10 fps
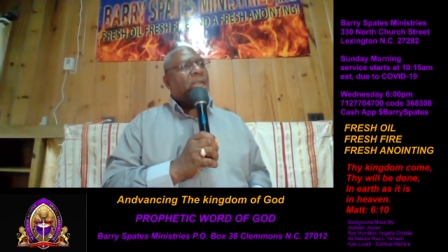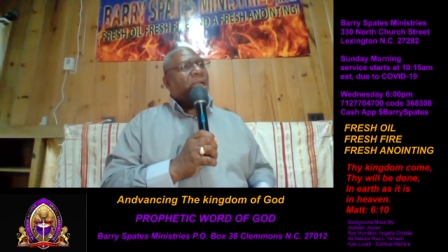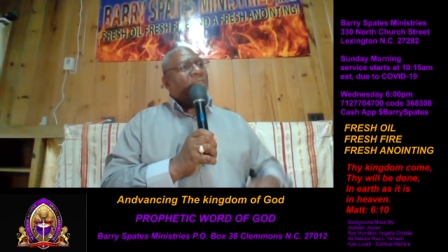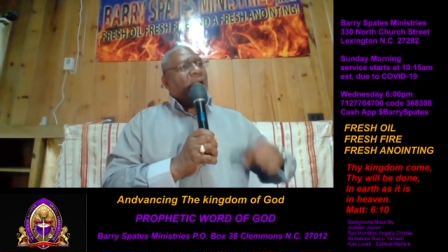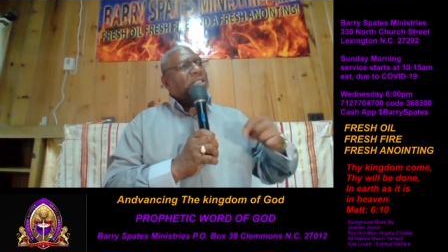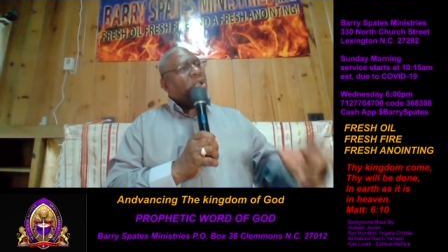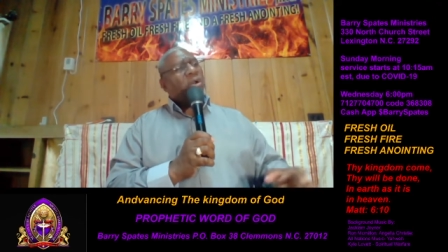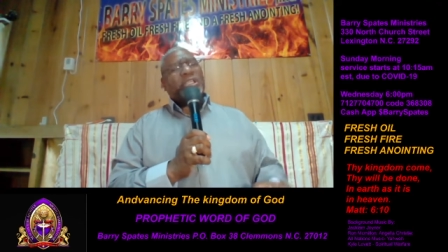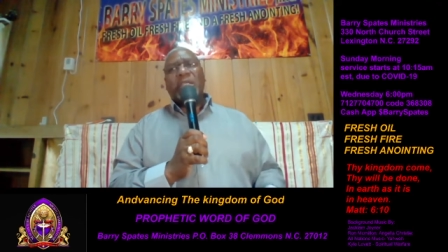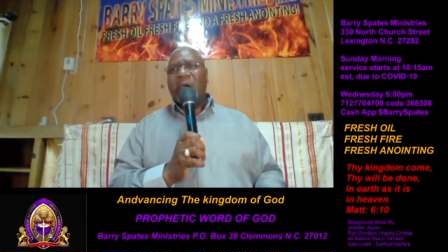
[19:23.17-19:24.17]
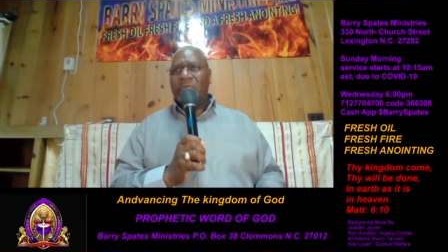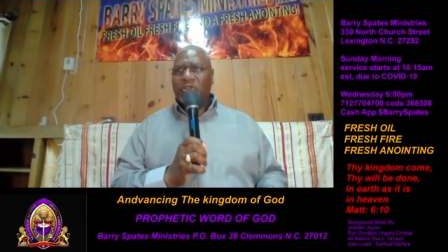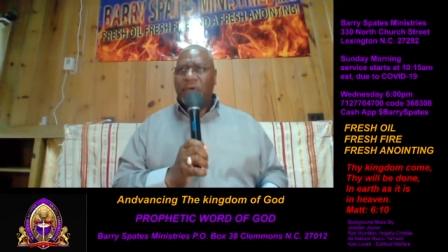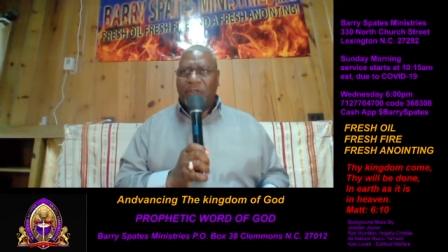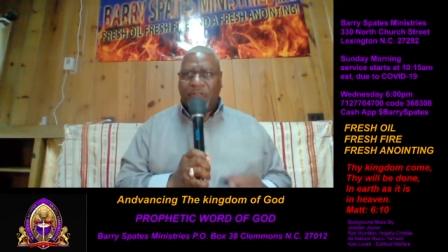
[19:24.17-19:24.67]
The anointing comes
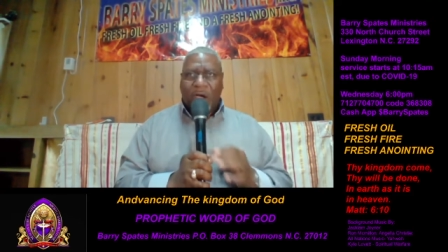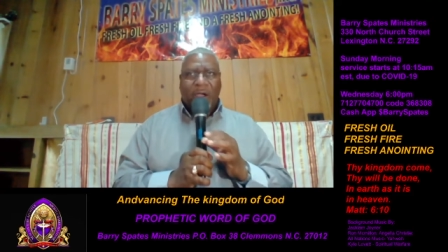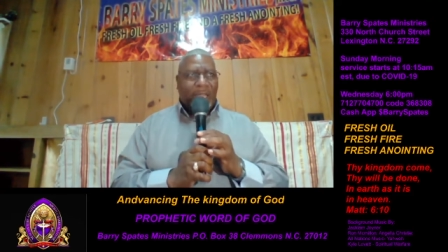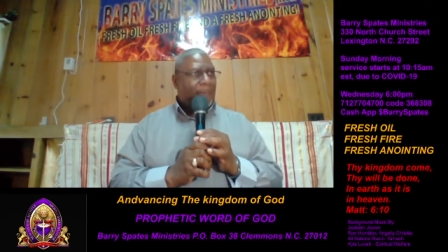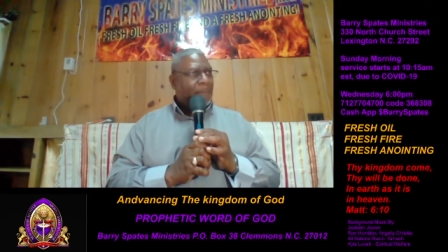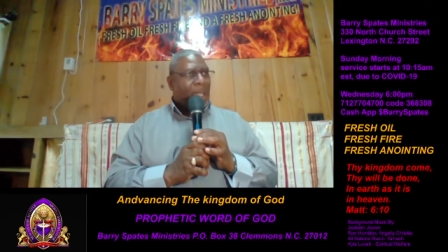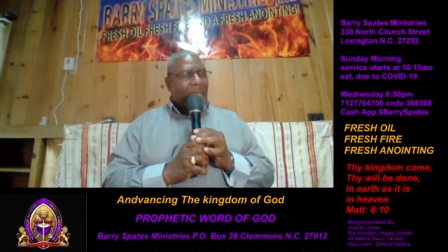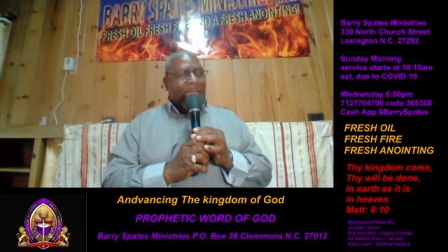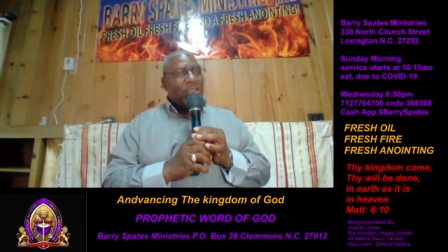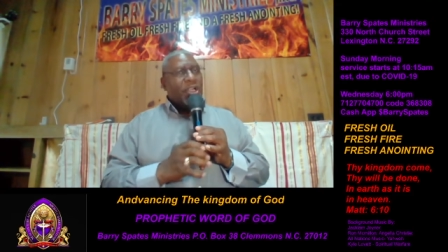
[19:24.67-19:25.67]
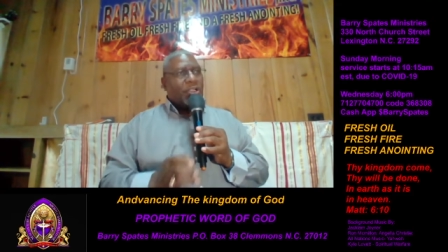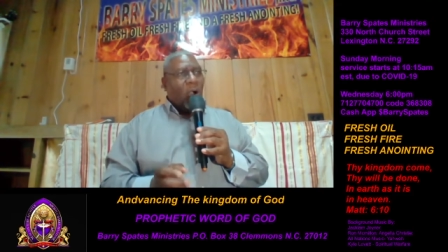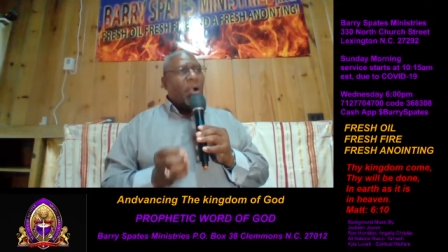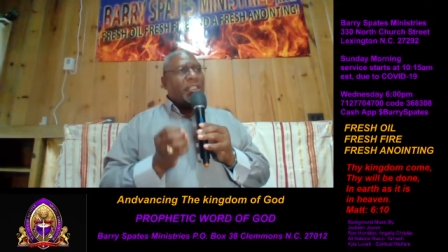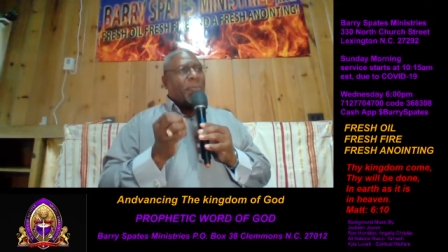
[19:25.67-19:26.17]
with authority, and you're
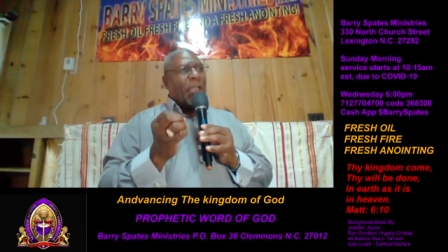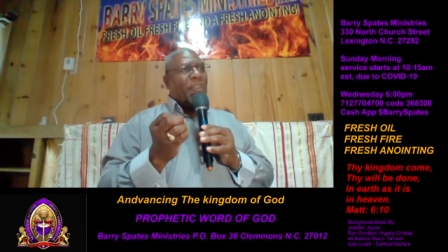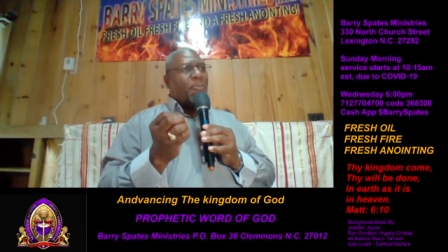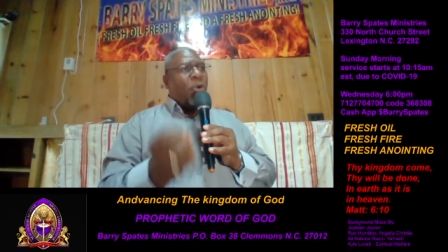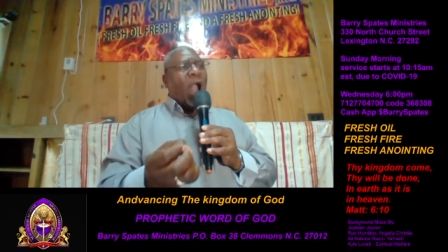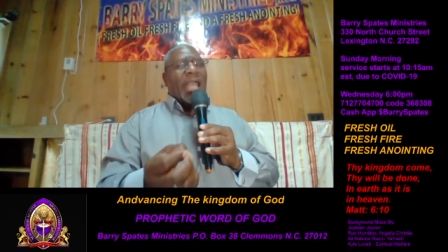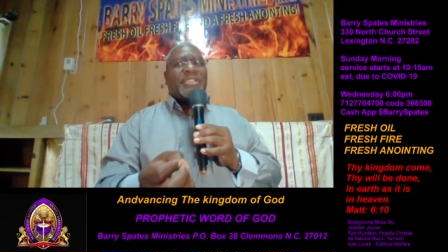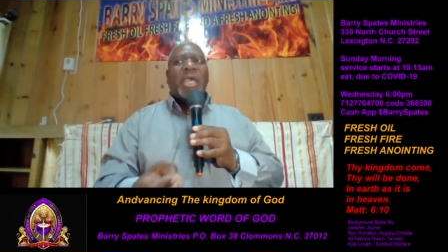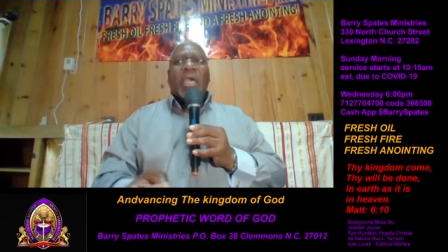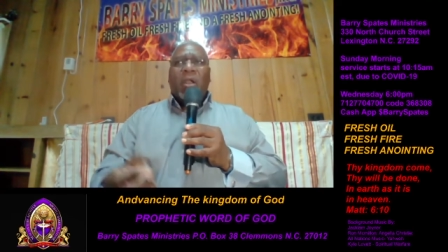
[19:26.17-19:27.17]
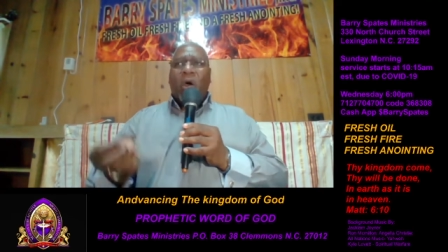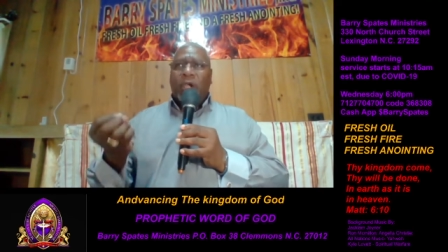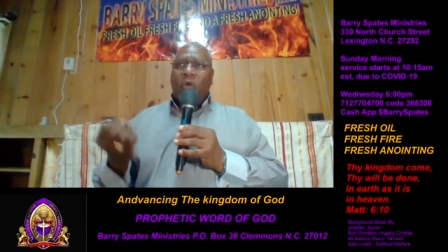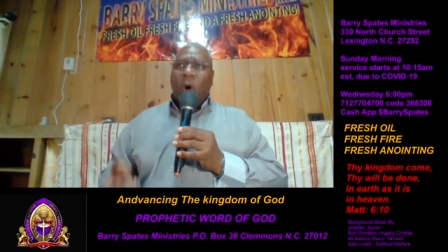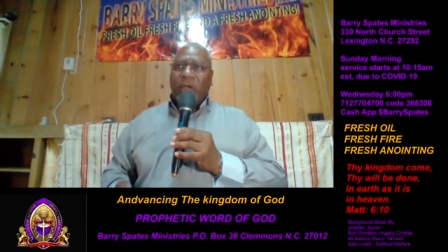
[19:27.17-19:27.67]
going to pay the price in order
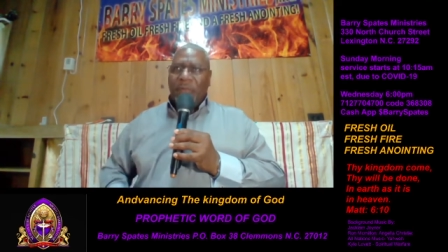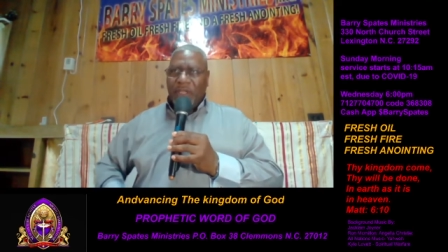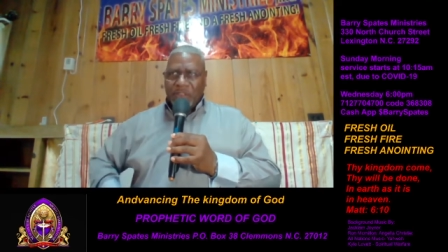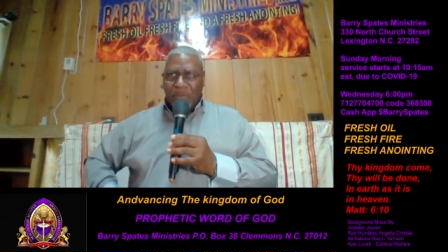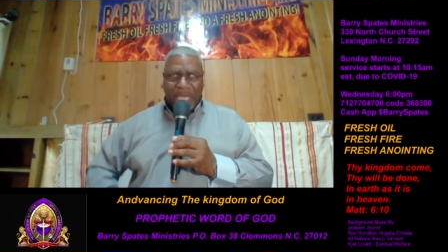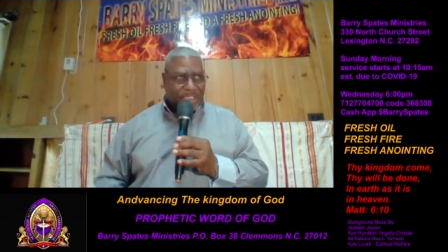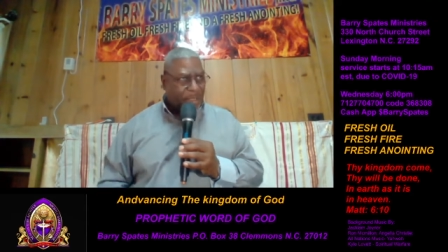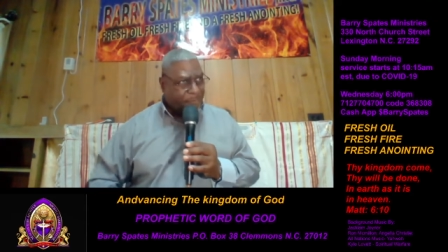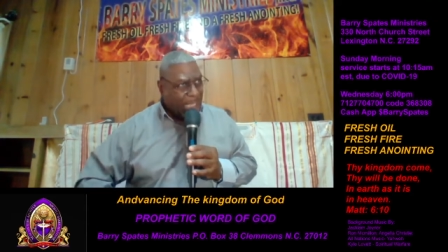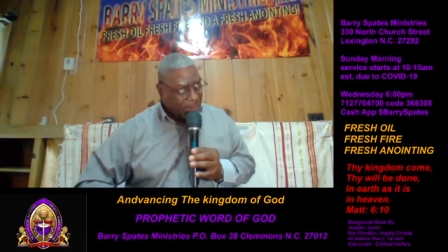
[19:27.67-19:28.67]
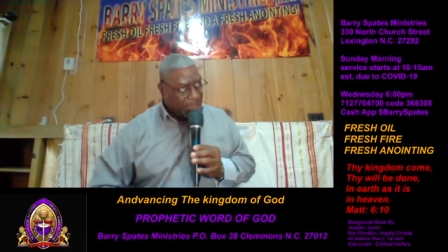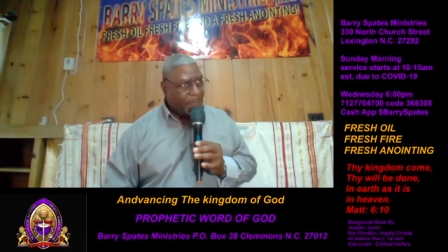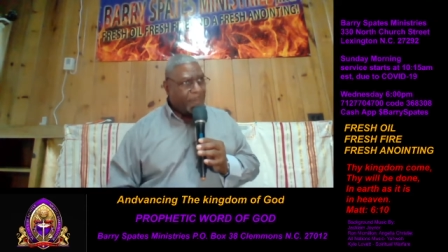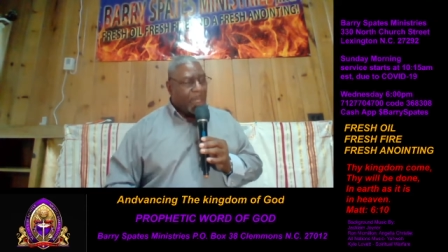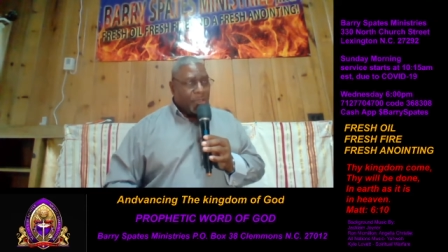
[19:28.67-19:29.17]
to walk in this measure of
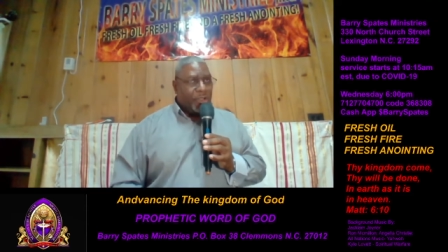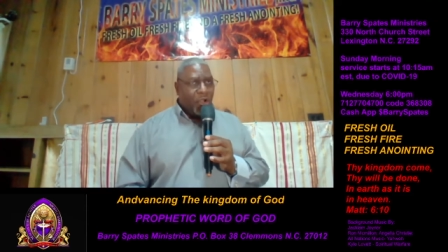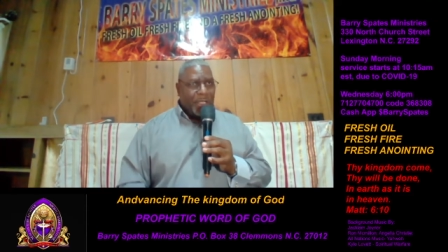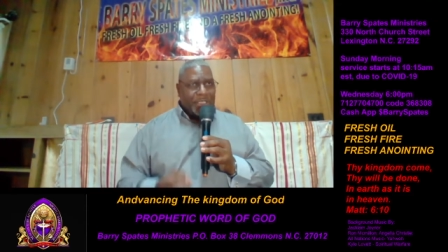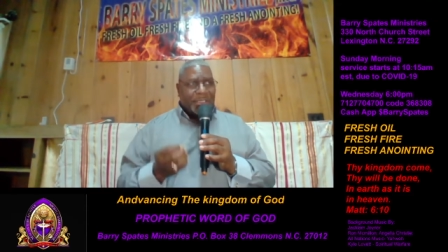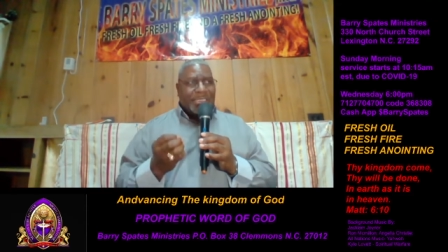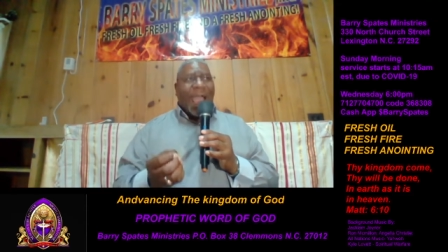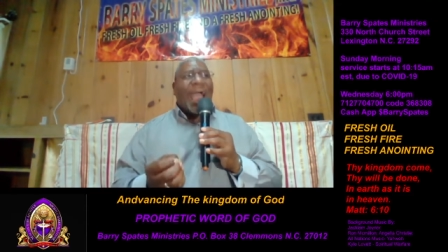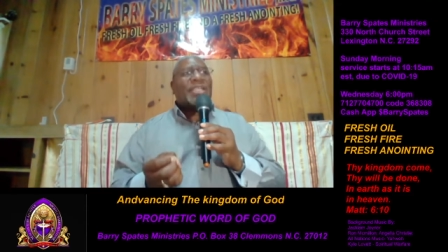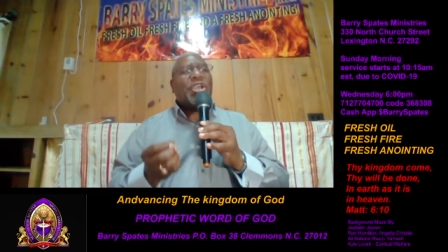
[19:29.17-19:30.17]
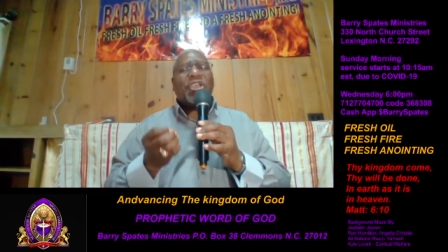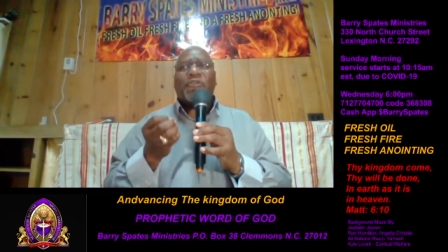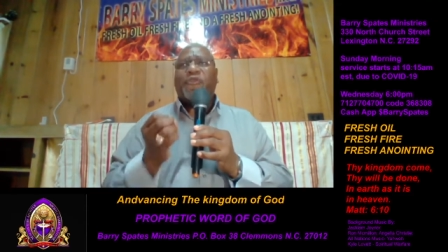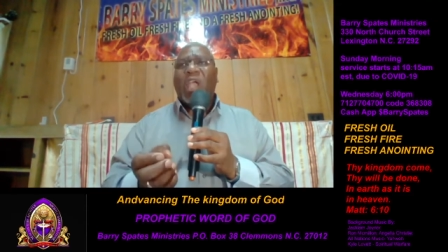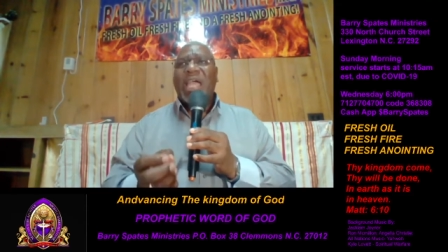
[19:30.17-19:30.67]
kingdom. You're going to die to your
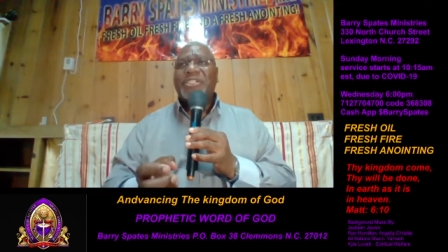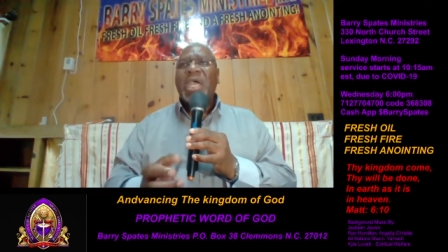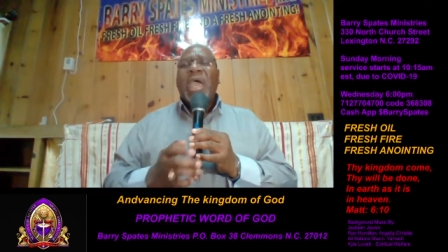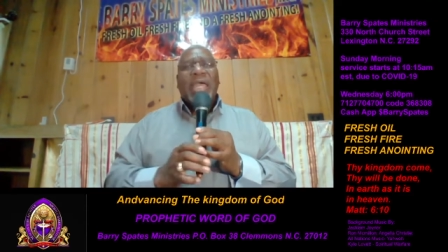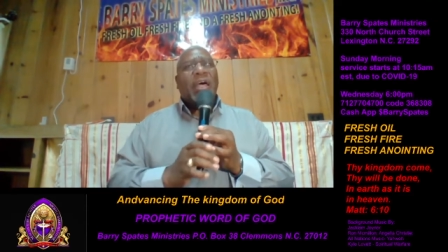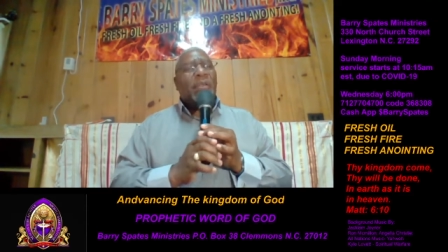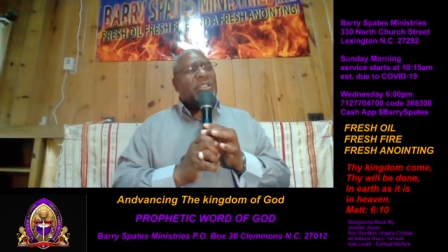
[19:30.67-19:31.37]
flesh. And now let me